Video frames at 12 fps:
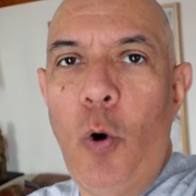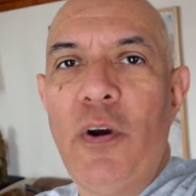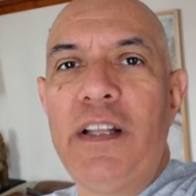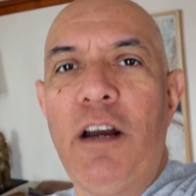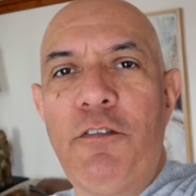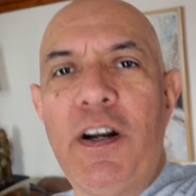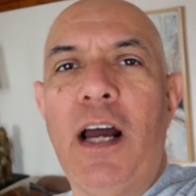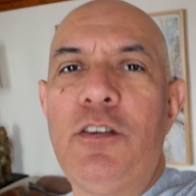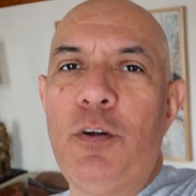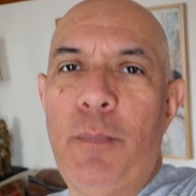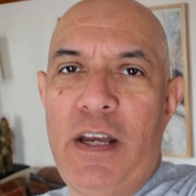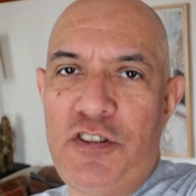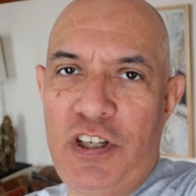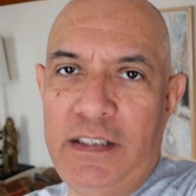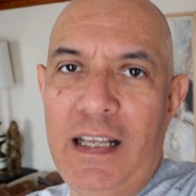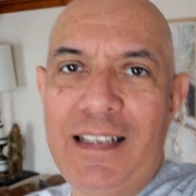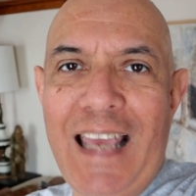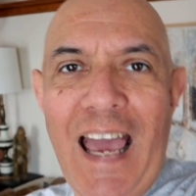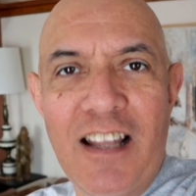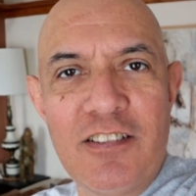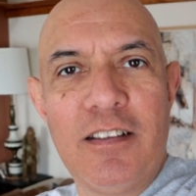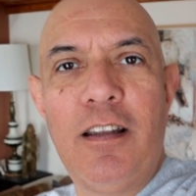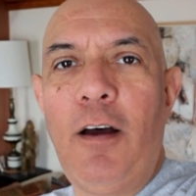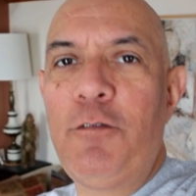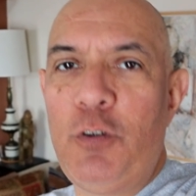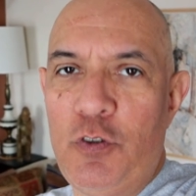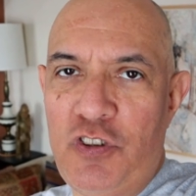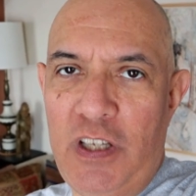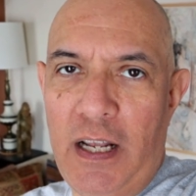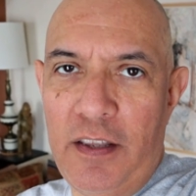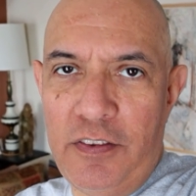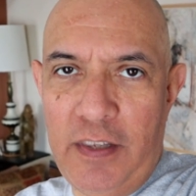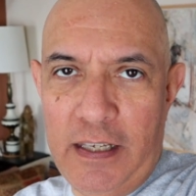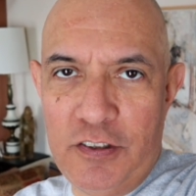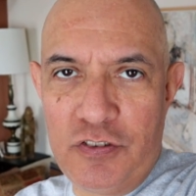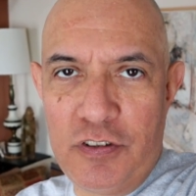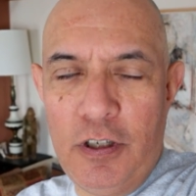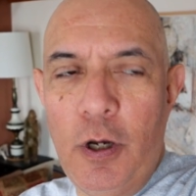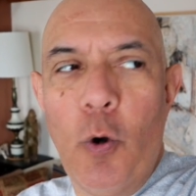Oh, and I forgot to mention that cats love to sit on things.